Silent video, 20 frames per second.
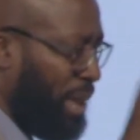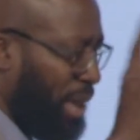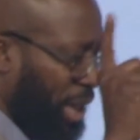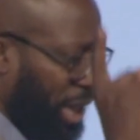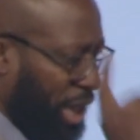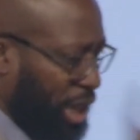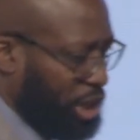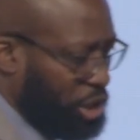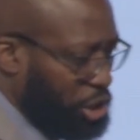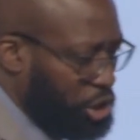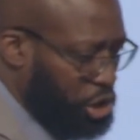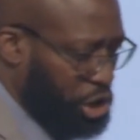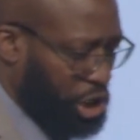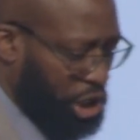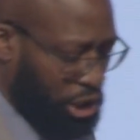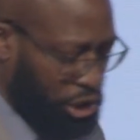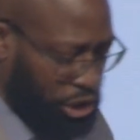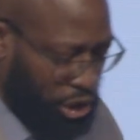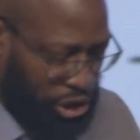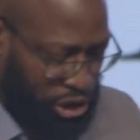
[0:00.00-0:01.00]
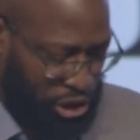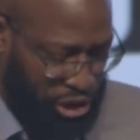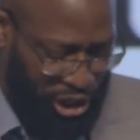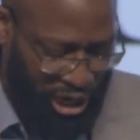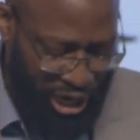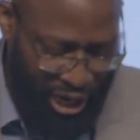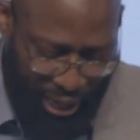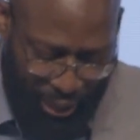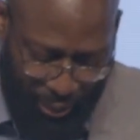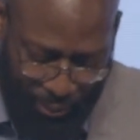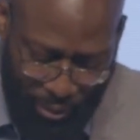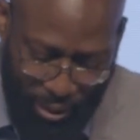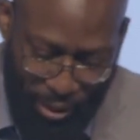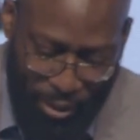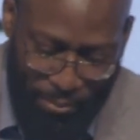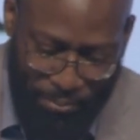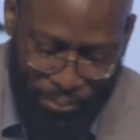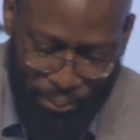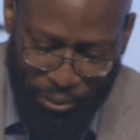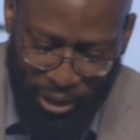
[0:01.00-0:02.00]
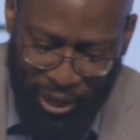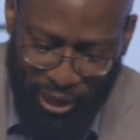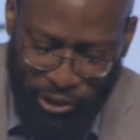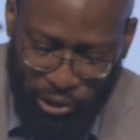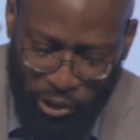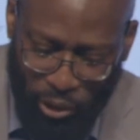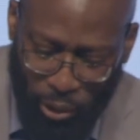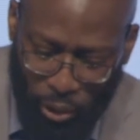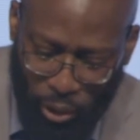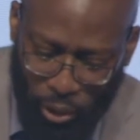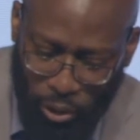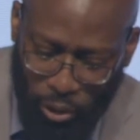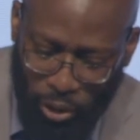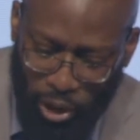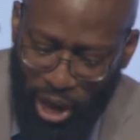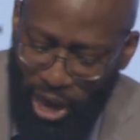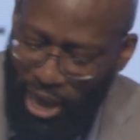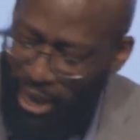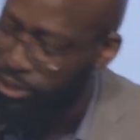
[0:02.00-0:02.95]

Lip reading: in Jesus' name. Praise the Lord. And